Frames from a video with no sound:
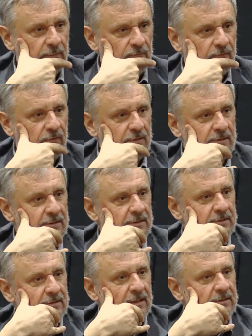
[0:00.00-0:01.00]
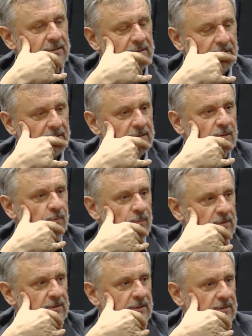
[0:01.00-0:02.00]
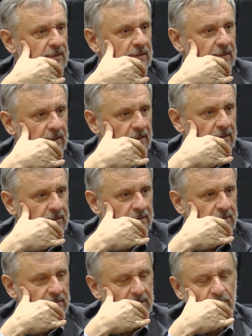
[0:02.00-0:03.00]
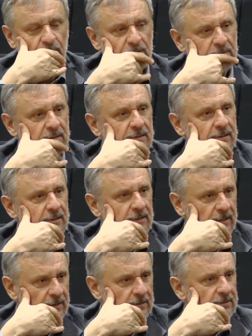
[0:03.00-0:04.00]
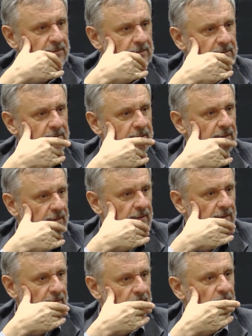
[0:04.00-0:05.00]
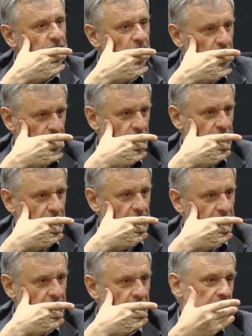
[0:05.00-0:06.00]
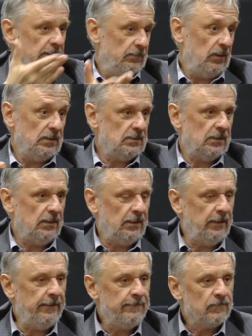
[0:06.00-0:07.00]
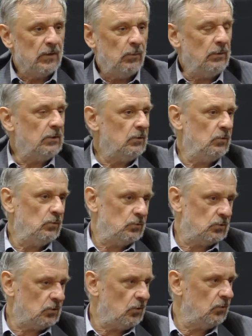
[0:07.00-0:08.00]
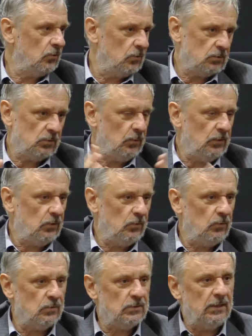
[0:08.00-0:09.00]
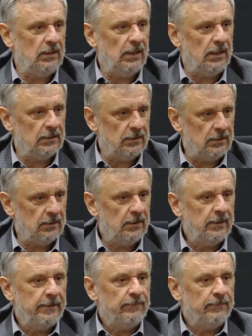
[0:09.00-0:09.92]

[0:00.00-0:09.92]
emphasis on just business intelligence, and business intelligence is really reporting. Basically, whether you use Cognos, whether you use any other